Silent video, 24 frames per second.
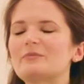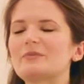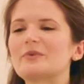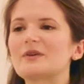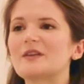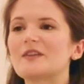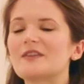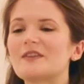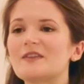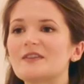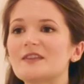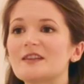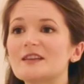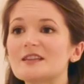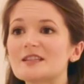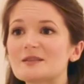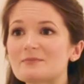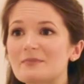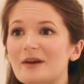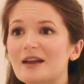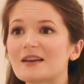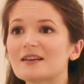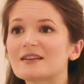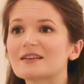But
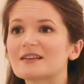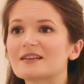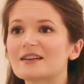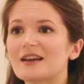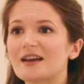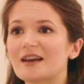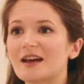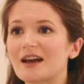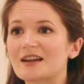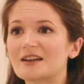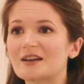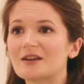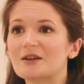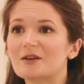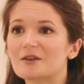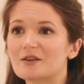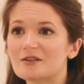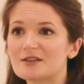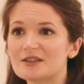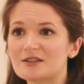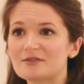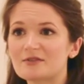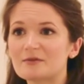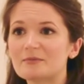this meant that I had a
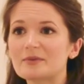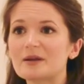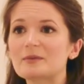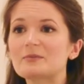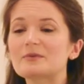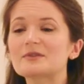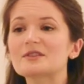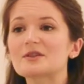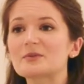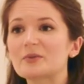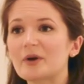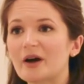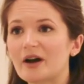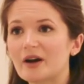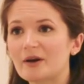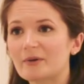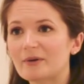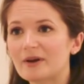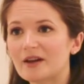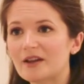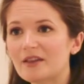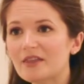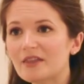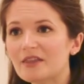lot of different people to
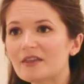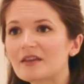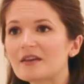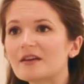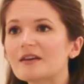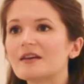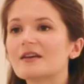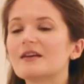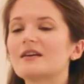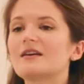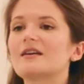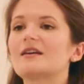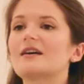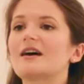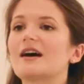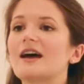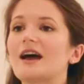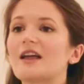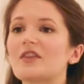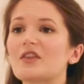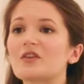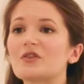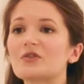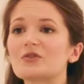work with. I
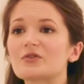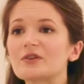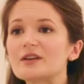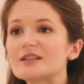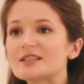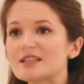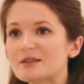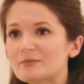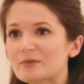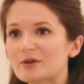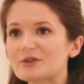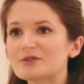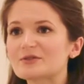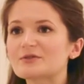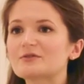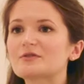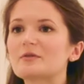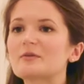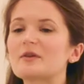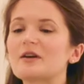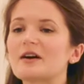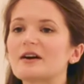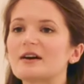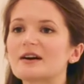had the 3D model
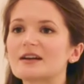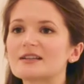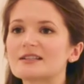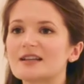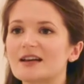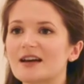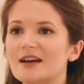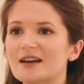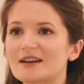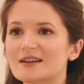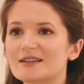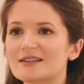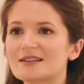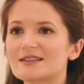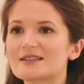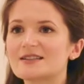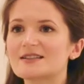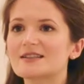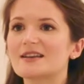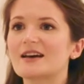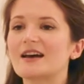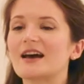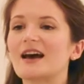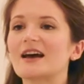from the architects,
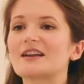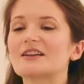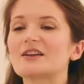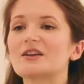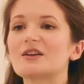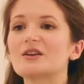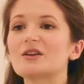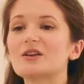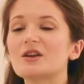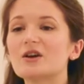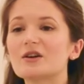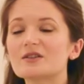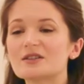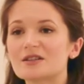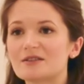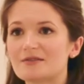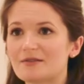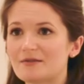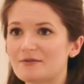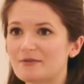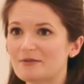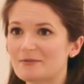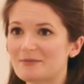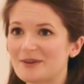I had a lot
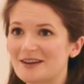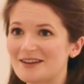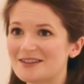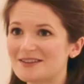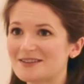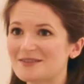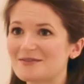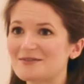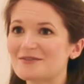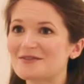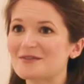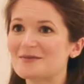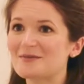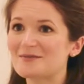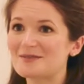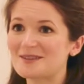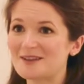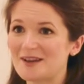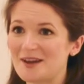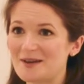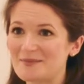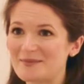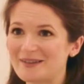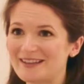of information from
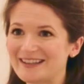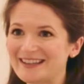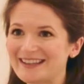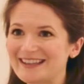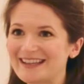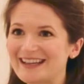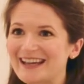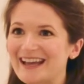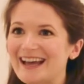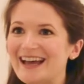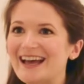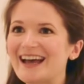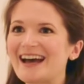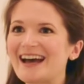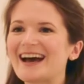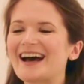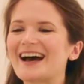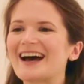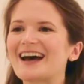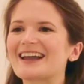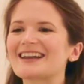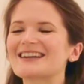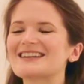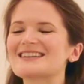Simon,
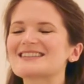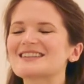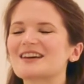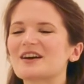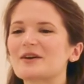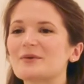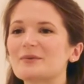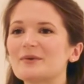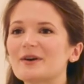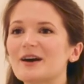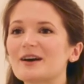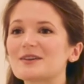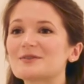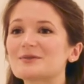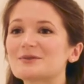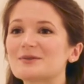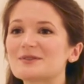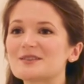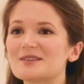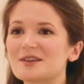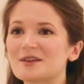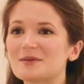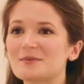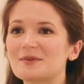and I worked
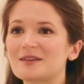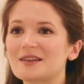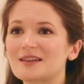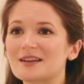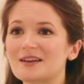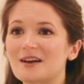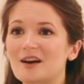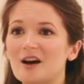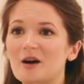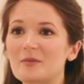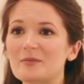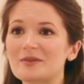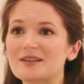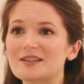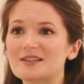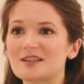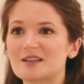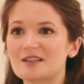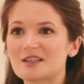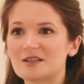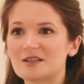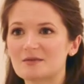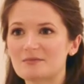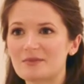also with the
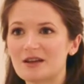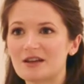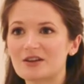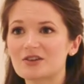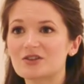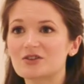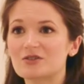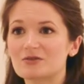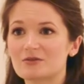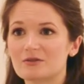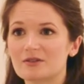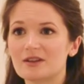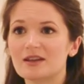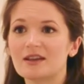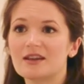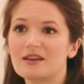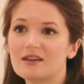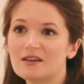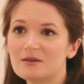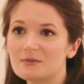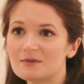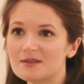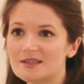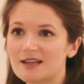carpenter to make sure that
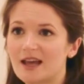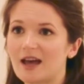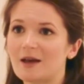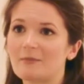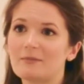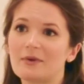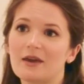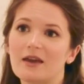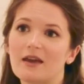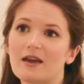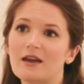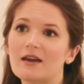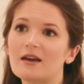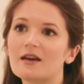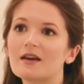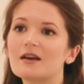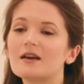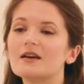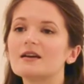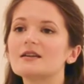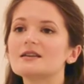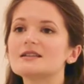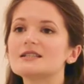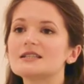he was happy
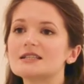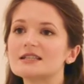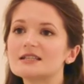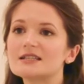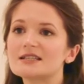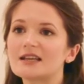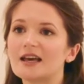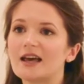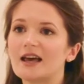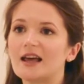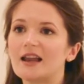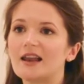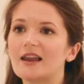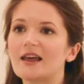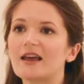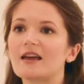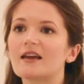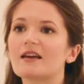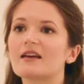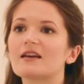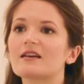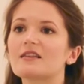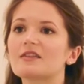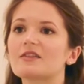
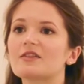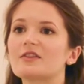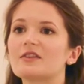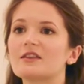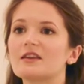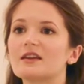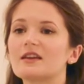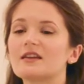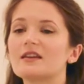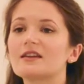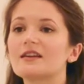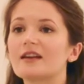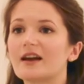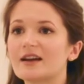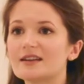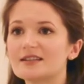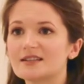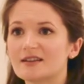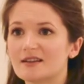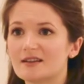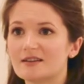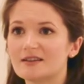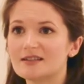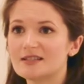detailing the
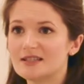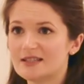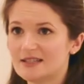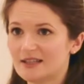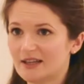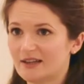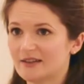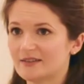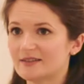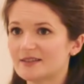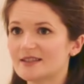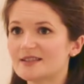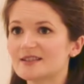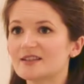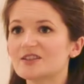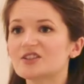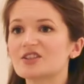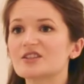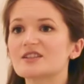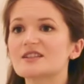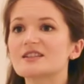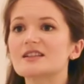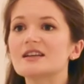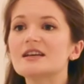lighting details
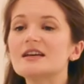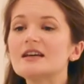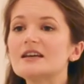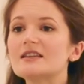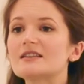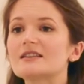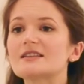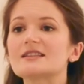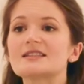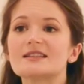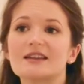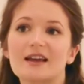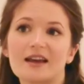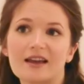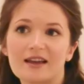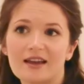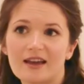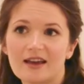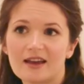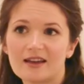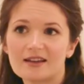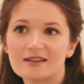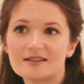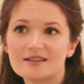such as the
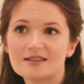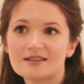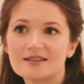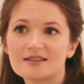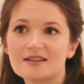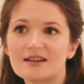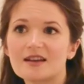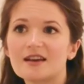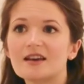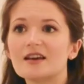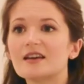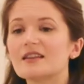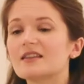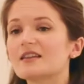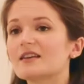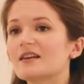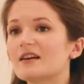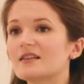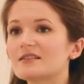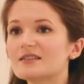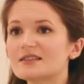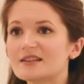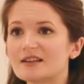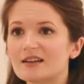staircase, the
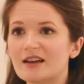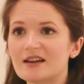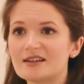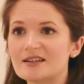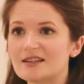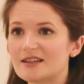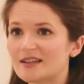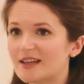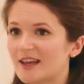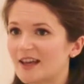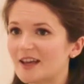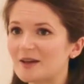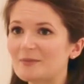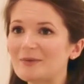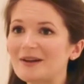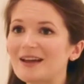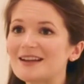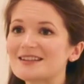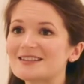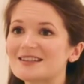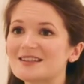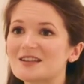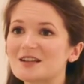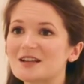underlight of the kick
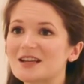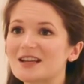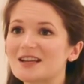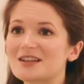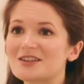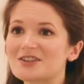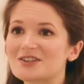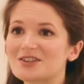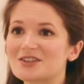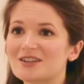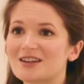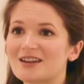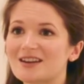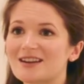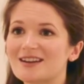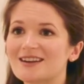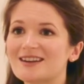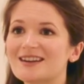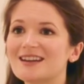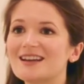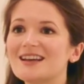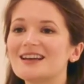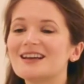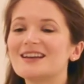plate in the
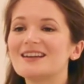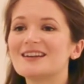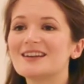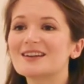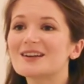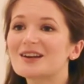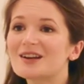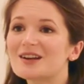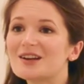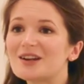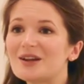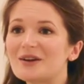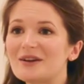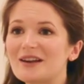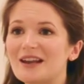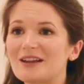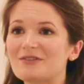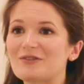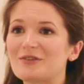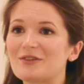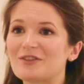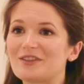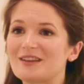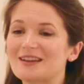kitchen, little
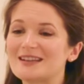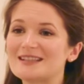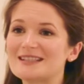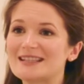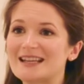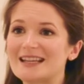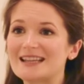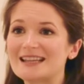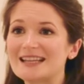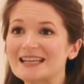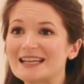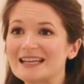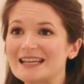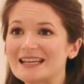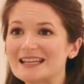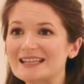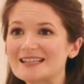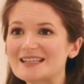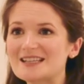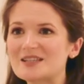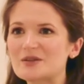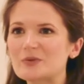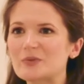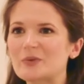low-level things like
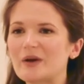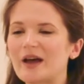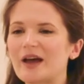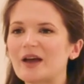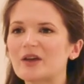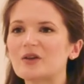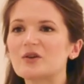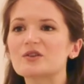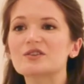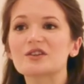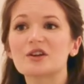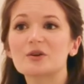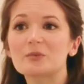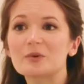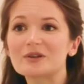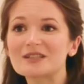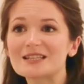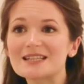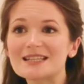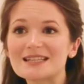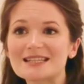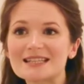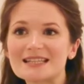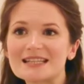this where you don't want
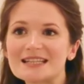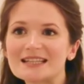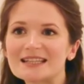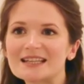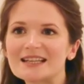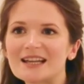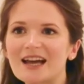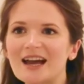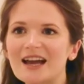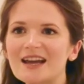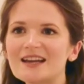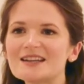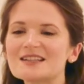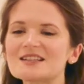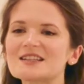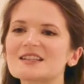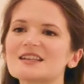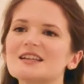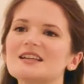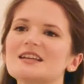to see the light